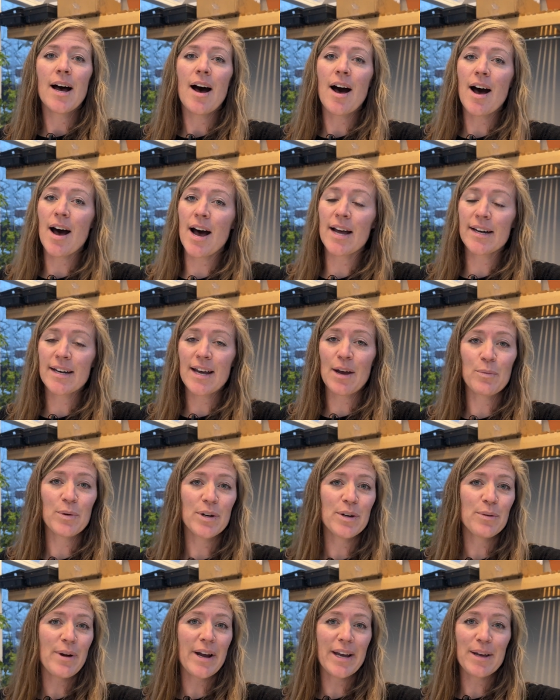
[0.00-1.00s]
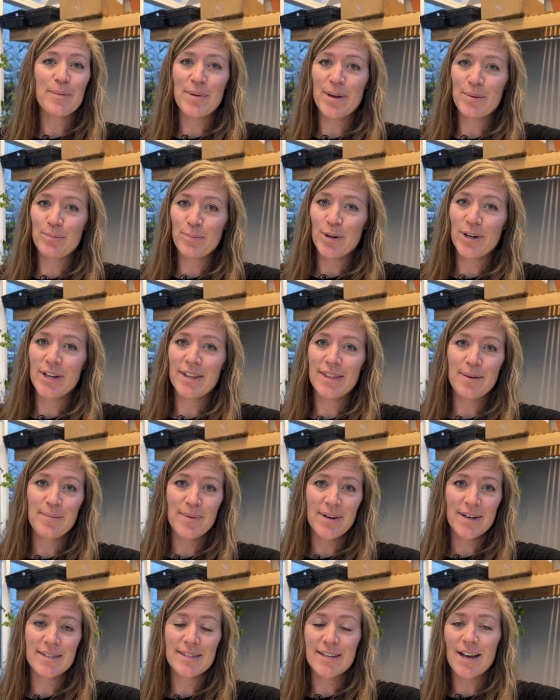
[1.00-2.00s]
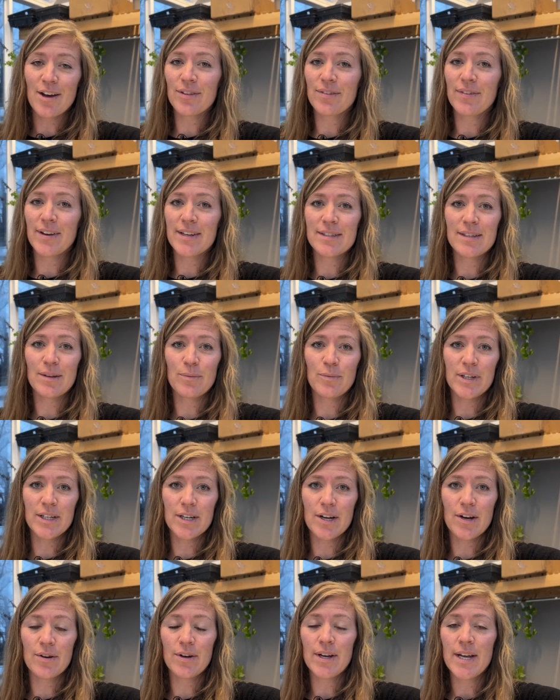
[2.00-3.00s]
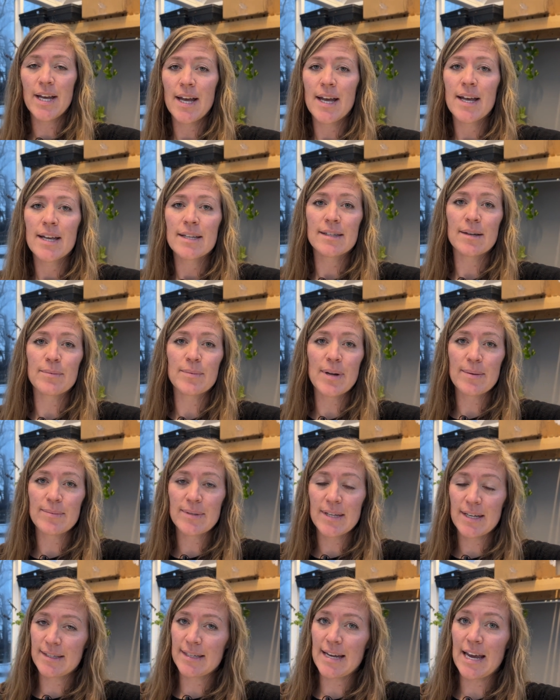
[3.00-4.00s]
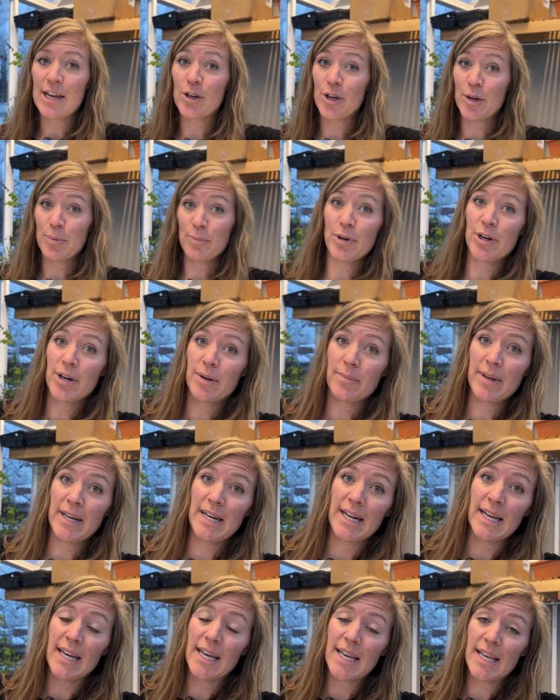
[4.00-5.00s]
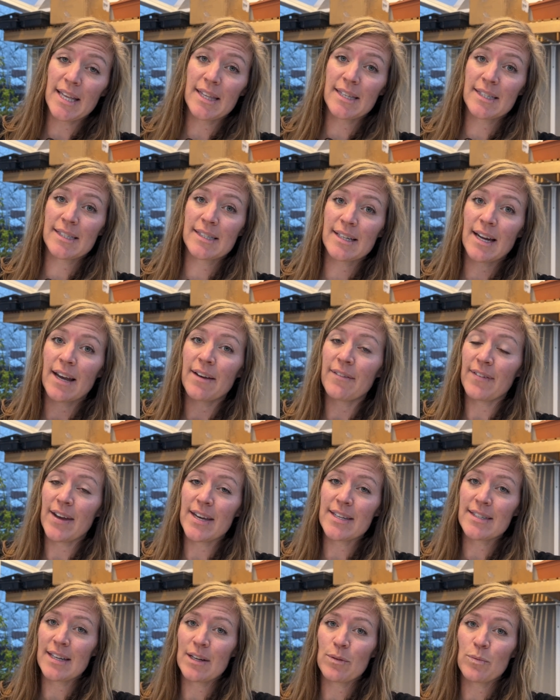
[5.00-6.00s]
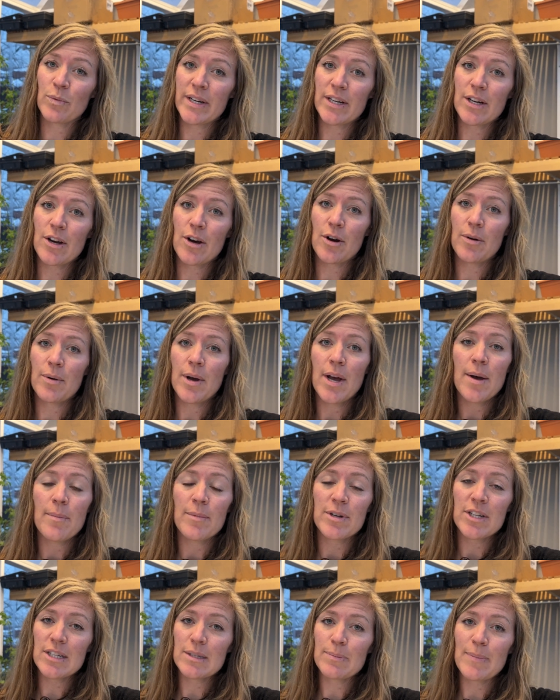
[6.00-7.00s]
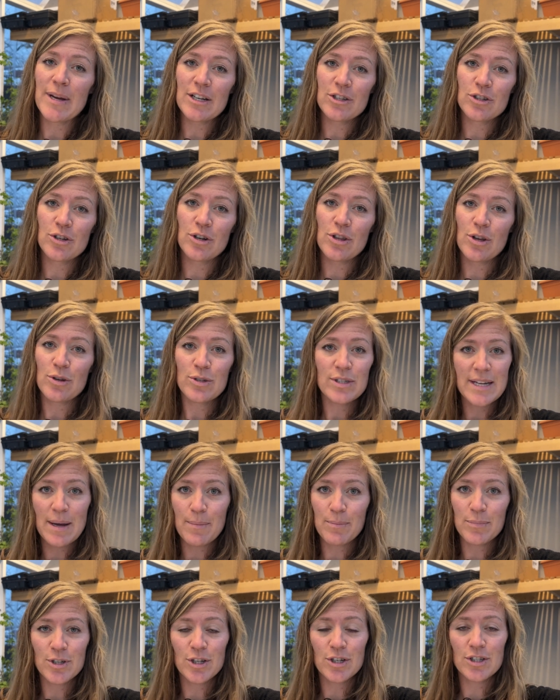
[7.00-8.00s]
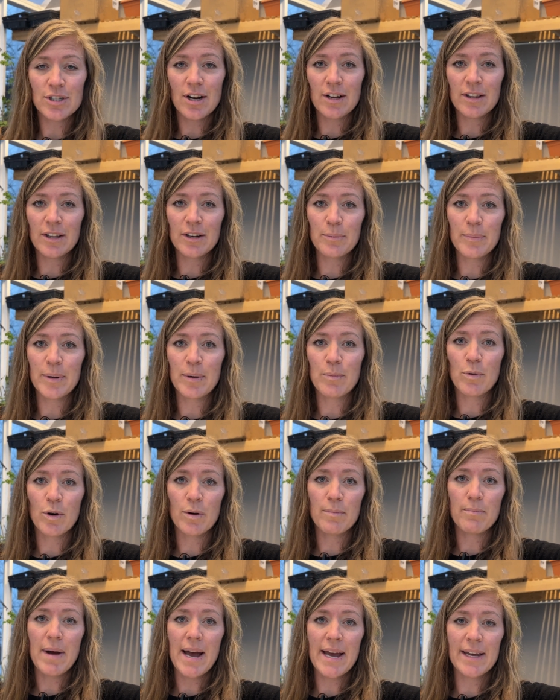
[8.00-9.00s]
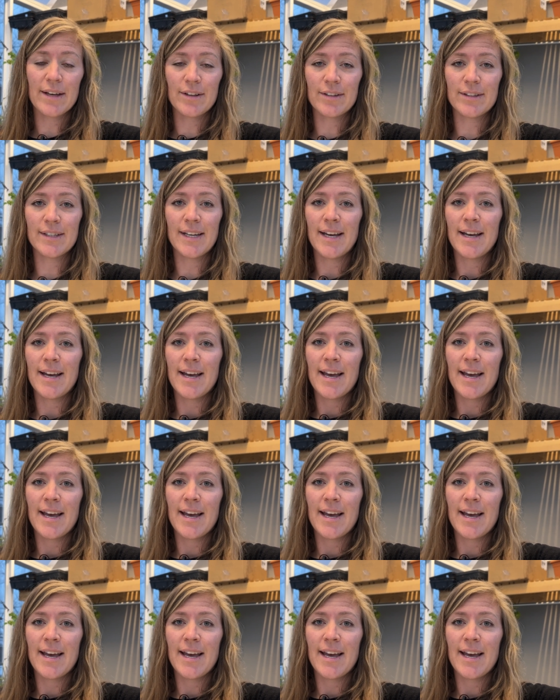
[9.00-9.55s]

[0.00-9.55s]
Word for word: hot. I wouldn't recommend putting them in a south facing window. Sometimes they say you can put them in the east facing window. Just make sure those temperatures are a little bit more mild.